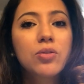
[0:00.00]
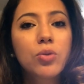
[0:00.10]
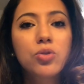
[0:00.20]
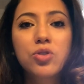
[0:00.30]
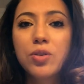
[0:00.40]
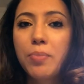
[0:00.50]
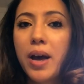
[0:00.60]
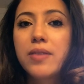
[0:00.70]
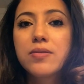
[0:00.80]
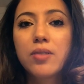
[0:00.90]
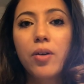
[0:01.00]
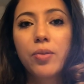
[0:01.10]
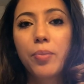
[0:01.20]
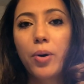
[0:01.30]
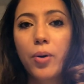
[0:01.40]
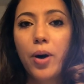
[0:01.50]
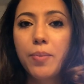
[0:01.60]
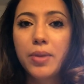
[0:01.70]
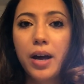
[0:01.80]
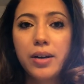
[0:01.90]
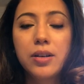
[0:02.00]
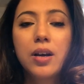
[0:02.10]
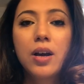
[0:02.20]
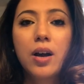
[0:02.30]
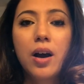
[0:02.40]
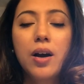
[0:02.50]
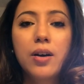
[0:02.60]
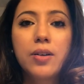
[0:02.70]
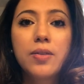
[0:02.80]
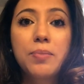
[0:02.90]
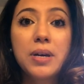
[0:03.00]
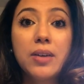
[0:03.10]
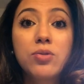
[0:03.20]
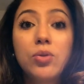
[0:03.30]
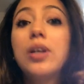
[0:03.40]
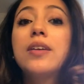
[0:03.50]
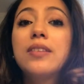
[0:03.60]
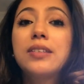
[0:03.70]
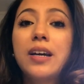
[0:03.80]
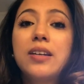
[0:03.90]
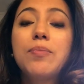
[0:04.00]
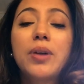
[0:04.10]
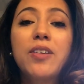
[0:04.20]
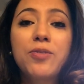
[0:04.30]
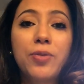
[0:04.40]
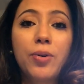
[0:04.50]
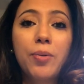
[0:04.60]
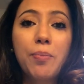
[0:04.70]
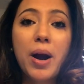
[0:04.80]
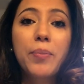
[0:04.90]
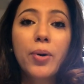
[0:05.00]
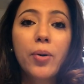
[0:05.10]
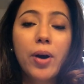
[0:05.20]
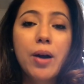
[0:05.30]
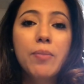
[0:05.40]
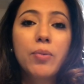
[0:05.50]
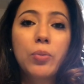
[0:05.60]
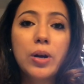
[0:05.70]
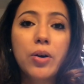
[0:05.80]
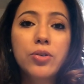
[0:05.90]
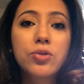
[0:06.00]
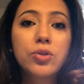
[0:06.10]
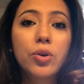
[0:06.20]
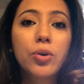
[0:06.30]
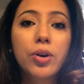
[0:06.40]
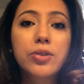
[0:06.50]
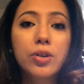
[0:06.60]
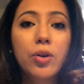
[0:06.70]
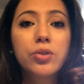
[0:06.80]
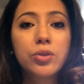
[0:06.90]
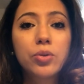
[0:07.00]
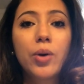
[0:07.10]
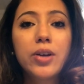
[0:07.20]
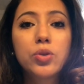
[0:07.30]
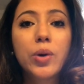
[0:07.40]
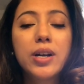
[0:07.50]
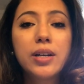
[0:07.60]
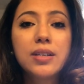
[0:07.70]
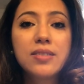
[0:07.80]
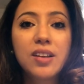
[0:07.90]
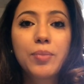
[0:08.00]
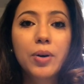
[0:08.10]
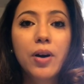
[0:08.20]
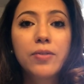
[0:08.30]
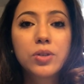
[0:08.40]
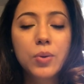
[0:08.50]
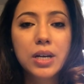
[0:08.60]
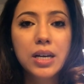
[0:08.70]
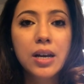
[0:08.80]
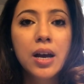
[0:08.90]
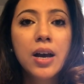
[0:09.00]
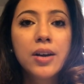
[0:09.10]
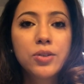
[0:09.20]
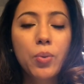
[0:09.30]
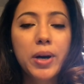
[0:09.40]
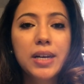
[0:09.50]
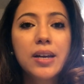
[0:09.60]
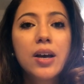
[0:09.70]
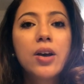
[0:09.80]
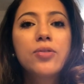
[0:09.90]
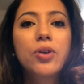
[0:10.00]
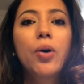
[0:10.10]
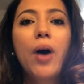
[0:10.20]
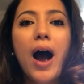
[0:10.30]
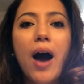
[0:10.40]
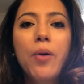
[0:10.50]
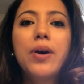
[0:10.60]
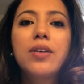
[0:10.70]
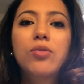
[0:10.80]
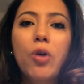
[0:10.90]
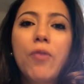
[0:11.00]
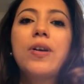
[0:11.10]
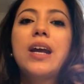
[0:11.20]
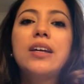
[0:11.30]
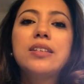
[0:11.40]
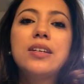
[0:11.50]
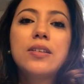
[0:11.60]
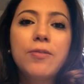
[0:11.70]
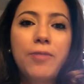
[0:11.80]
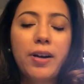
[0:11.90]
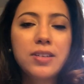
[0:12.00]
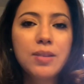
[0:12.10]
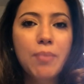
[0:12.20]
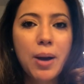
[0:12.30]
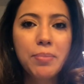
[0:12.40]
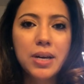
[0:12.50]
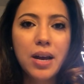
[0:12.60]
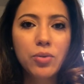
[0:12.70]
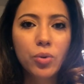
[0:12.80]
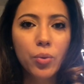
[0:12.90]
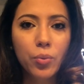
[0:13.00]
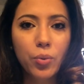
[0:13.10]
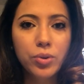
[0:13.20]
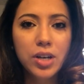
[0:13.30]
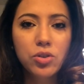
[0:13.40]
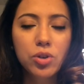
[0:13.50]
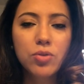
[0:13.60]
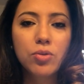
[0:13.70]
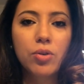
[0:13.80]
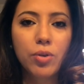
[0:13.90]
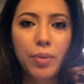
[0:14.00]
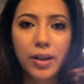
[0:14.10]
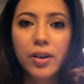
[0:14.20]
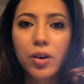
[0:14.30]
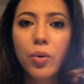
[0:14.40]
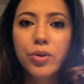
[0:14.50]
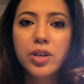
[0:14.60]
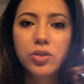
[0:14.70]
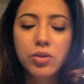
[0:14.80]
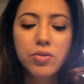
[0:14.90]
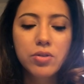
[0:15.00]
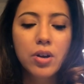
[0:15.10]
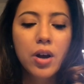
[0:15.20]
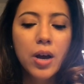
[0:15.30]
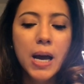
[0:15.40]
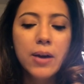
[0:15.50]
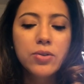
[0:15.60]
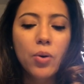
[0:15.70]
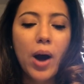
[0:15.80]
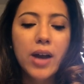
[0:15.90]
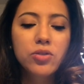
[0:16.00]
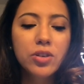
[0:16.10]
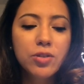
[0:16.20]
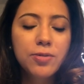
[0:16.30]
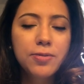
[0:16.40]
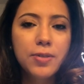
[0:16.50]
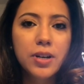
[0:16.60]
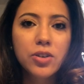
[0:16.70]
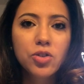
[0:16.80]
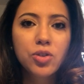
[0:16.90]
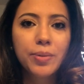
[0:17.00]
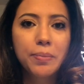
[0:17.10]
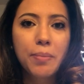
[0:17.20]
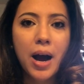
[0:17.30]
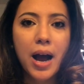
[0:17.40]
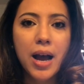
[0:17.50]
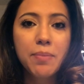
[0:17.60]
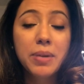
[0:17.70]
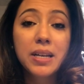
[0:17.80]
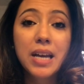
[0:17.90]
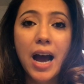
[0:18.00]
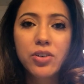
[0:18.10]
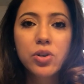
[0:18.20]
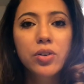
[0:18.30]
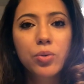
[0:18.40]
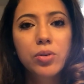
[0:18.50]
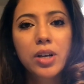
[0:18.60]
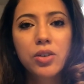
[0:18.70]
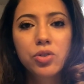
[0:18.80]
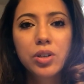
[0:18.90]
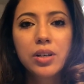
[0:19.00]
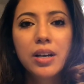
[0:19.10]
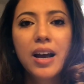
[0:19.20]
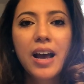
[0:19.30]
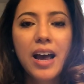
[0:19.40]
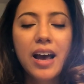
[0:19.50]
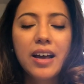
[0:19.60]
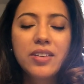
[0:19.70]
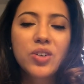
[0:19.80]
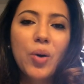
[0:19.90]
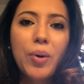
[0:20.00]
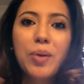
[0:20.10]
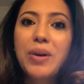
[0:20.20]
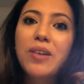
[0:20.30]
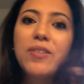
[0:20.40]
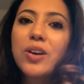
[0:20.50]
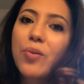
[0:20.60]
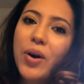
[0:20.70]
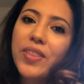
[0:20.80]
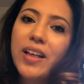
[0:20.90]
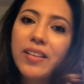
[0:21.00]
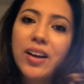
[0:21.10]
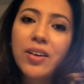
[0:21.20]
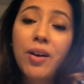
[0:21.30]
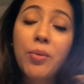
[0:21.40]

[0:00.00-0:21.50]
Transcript: So it just depends on the program that the PA student is attending. But as for my program, we are still good to go to graduate in December of 2020. So how is COVID-19 affecting my PA school rotations or my clinical rotations? So I just finished my pediatrics rotation and I'll probably make a video about that later.